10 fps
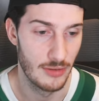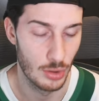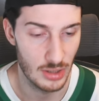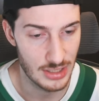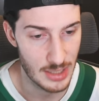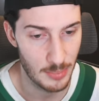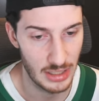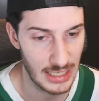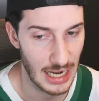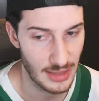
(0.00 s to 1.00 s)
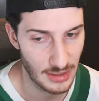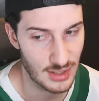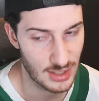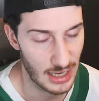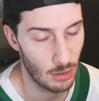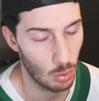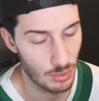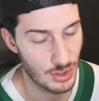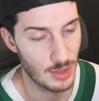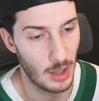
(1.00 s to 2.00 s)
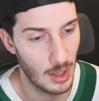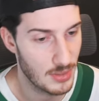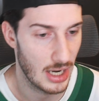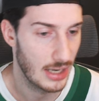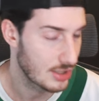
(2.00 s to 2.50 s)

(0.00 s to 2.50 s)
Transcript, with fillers: If you're in a deep league, I think this guy holds some upside.